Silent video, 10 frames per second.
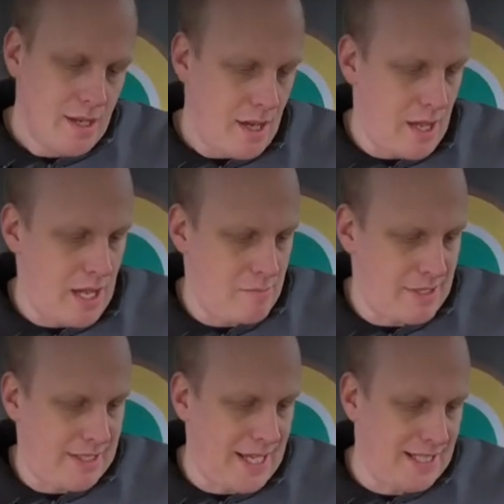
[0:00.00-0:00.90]

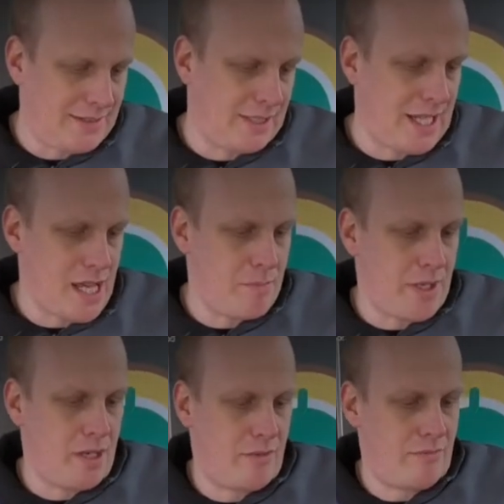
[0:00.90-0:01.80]
Land and
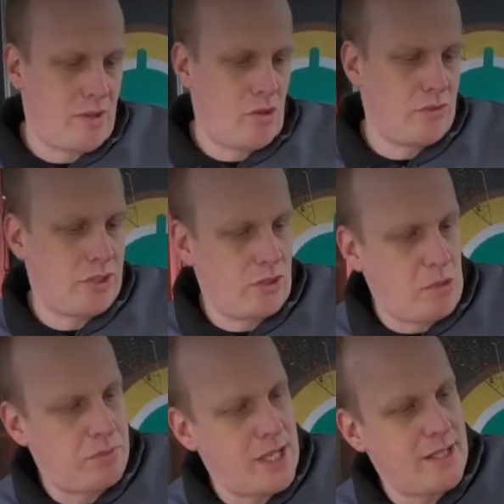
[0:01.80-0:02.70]
Labour, owned and
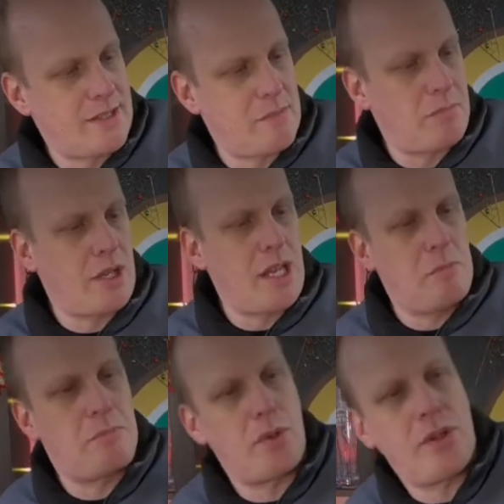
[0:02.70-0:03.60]
operated by
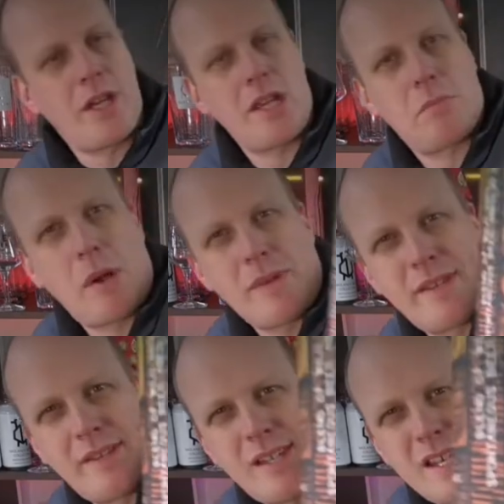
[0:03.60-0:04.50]
head brewer there. You can probably
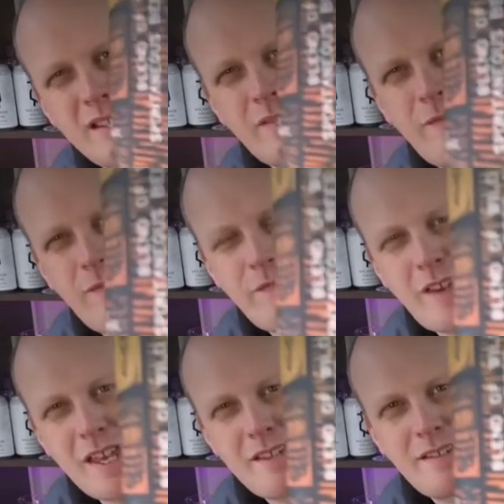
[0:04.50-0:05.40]
see his
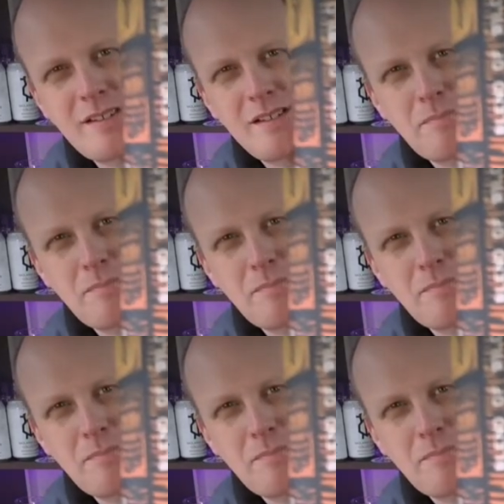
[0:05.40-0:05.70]
face,